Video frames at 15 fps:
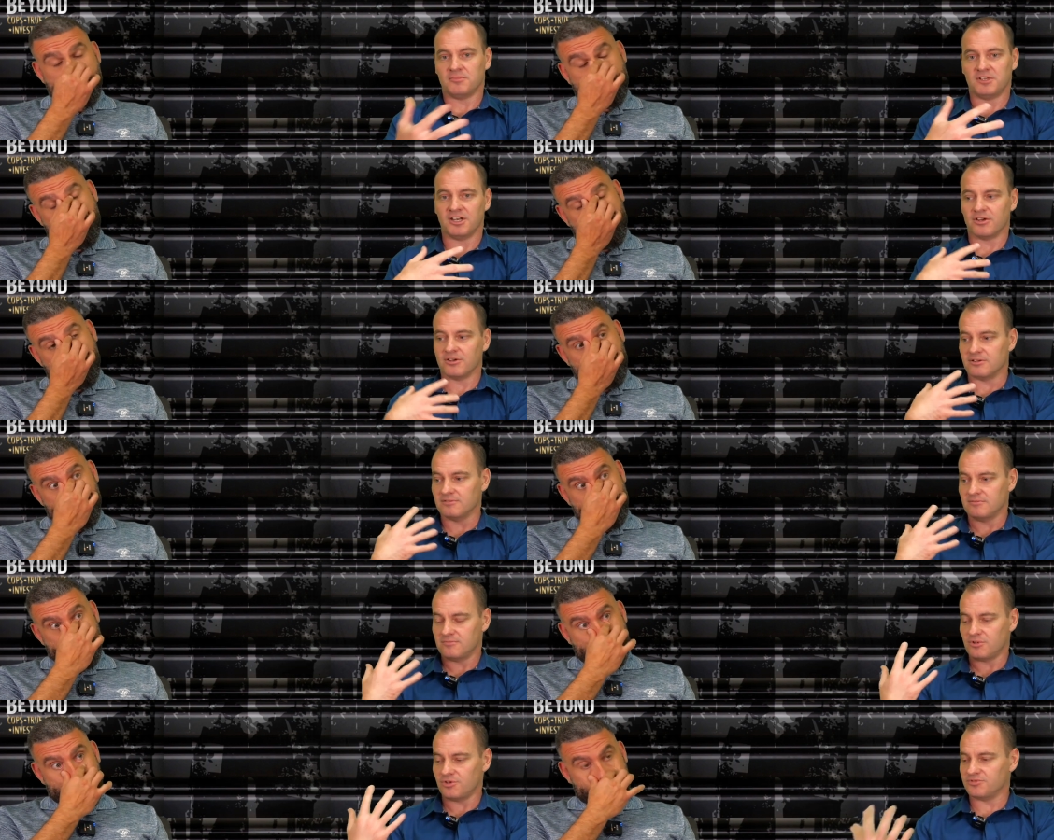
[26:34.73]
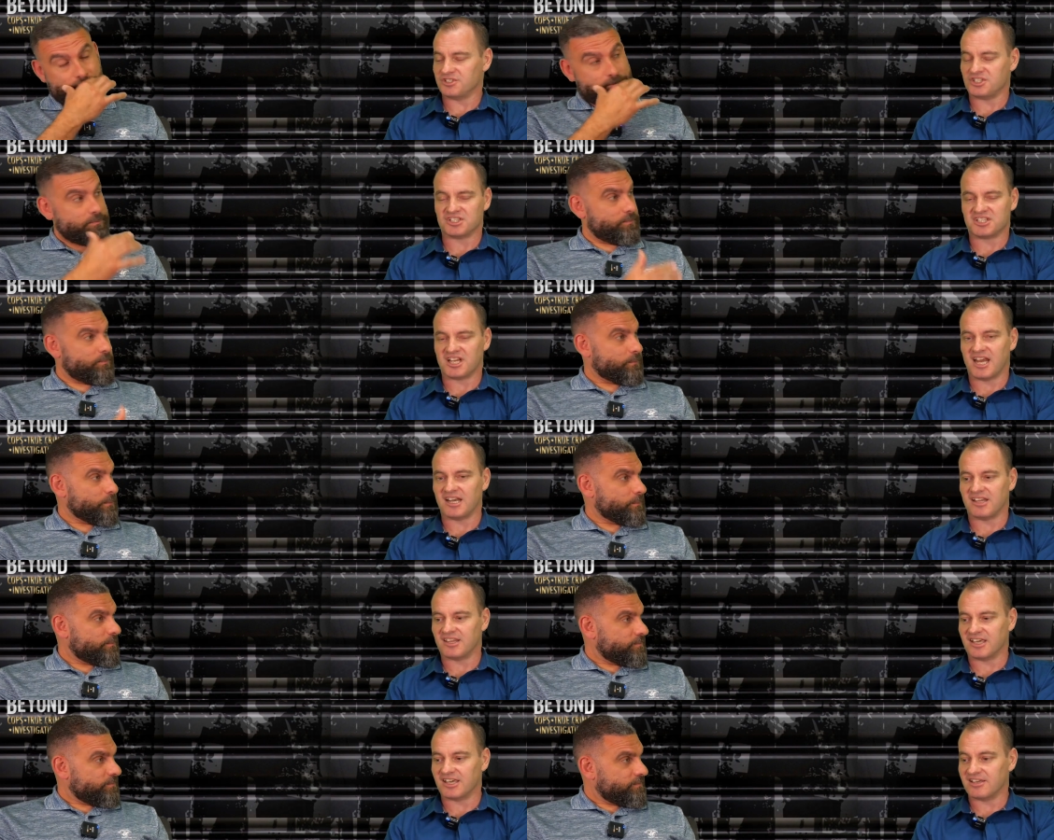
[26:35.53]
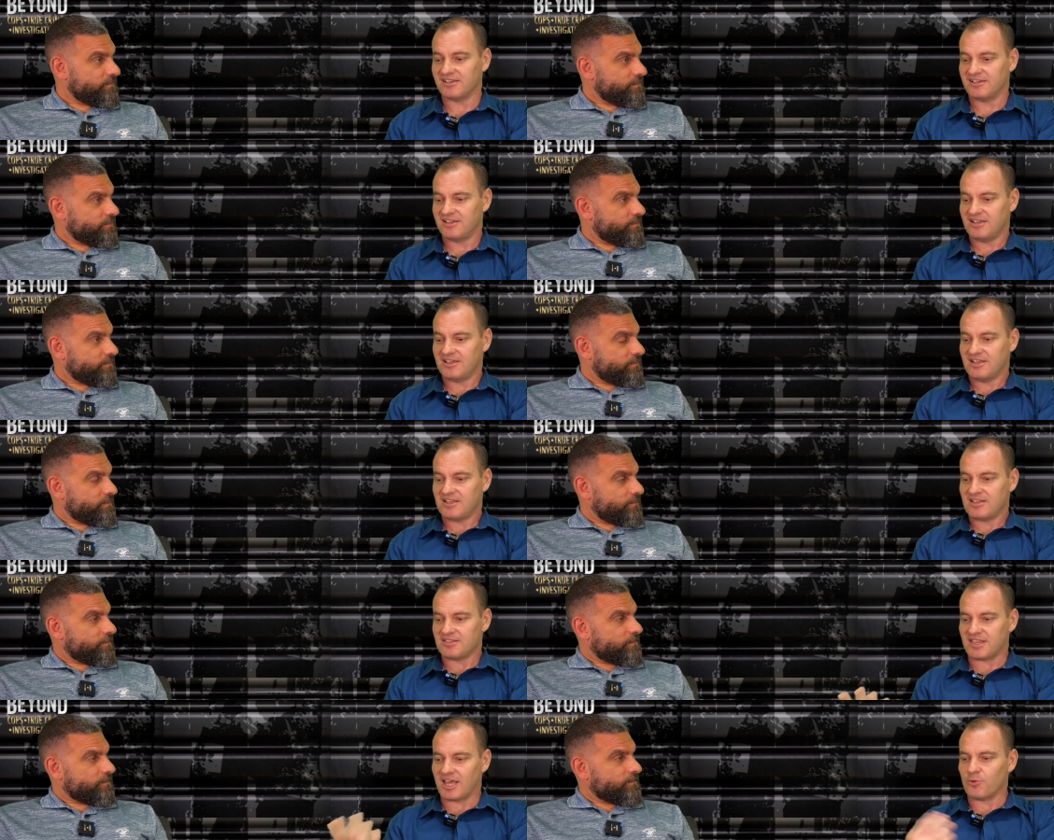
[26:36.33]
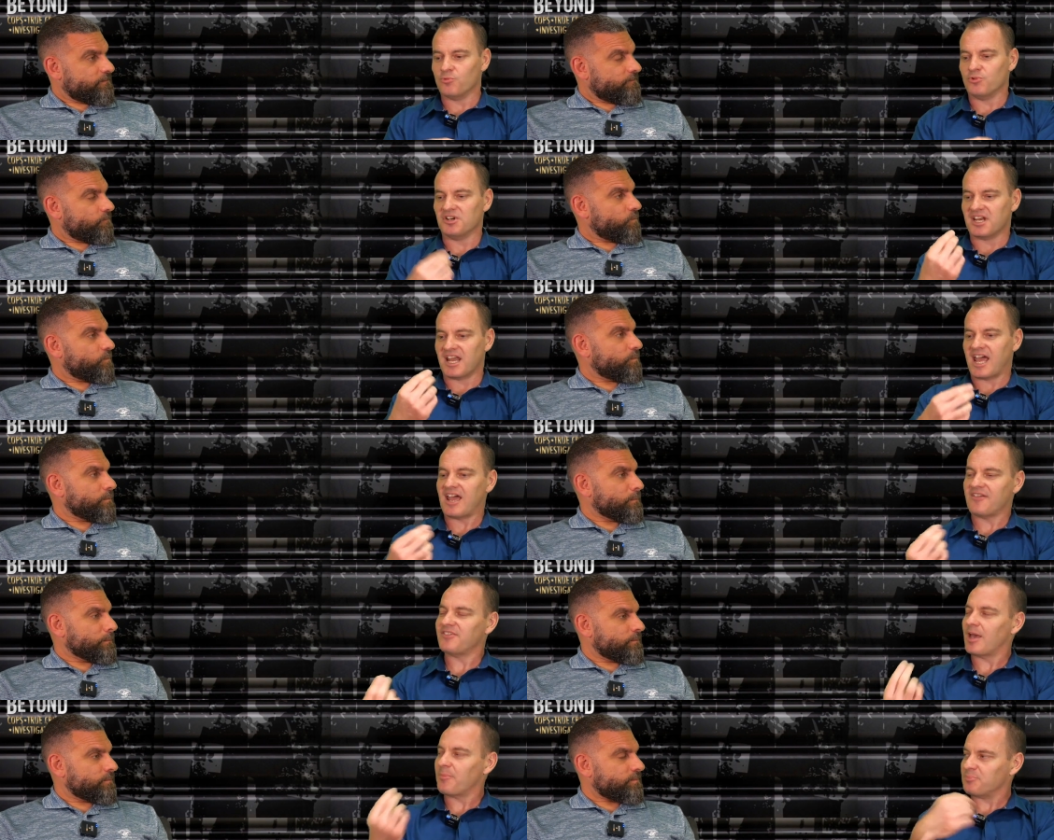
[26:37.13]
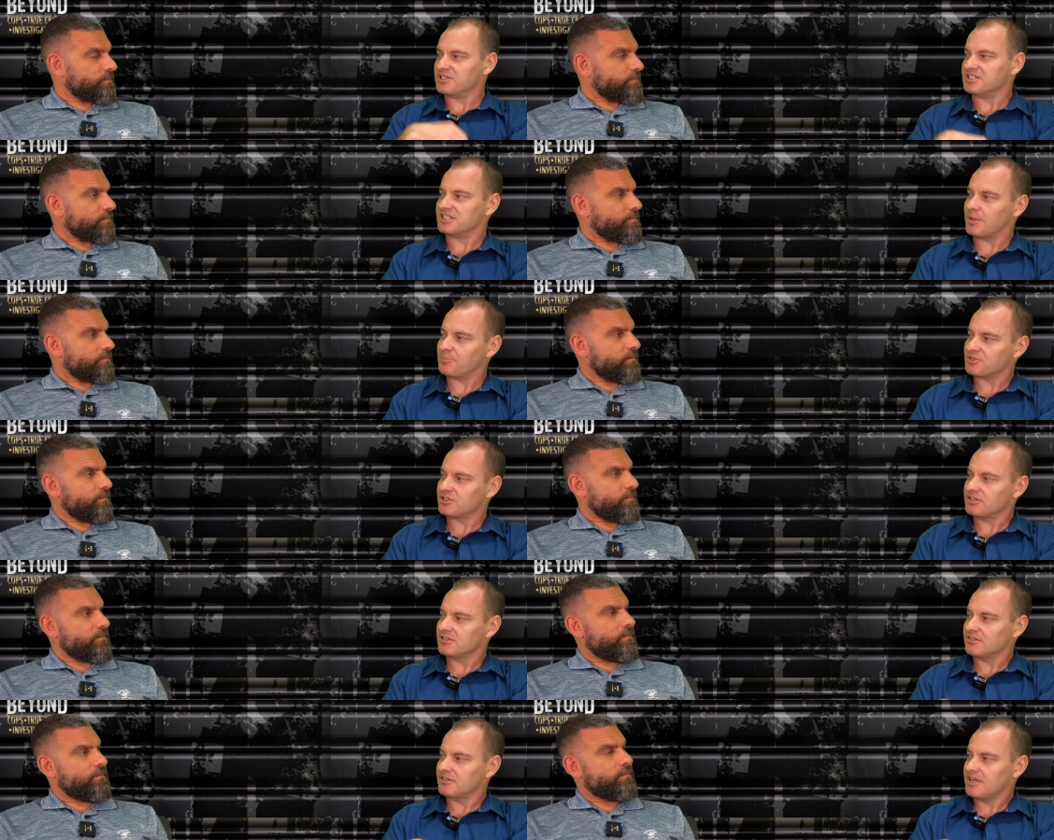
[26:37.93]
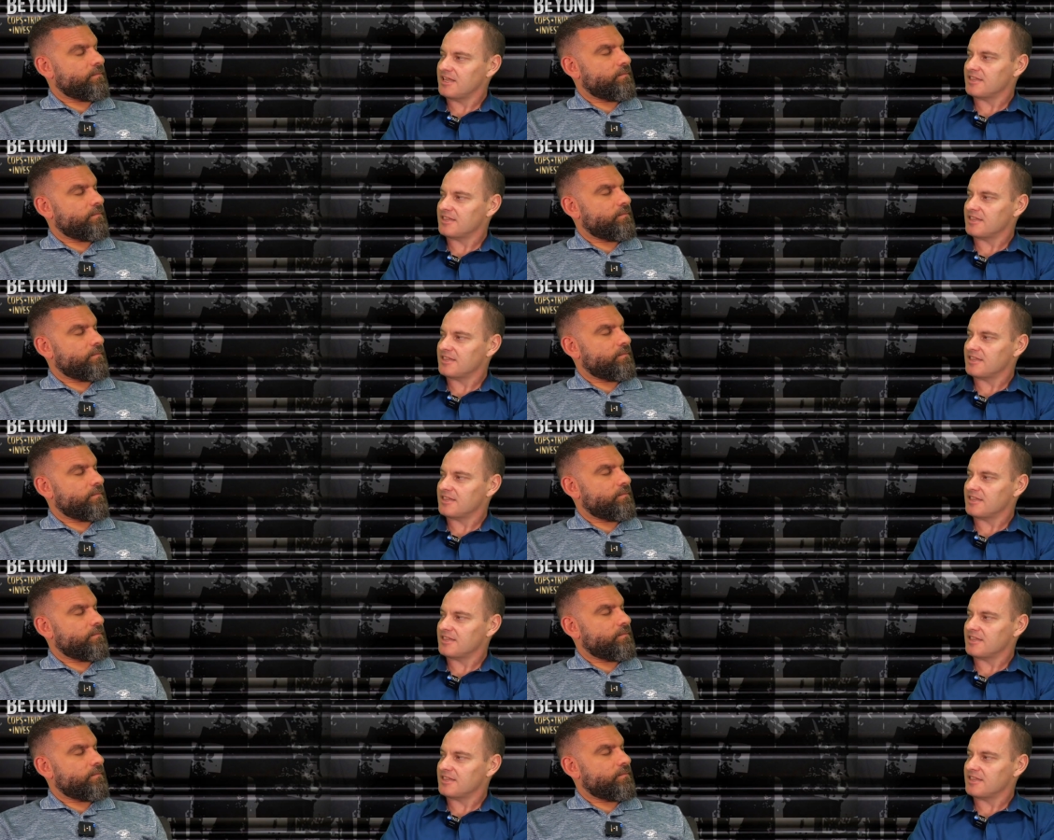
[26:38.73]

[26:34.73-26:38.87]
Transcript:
Speaker 1: you know, who was just standing there, they wouldn't have that perception.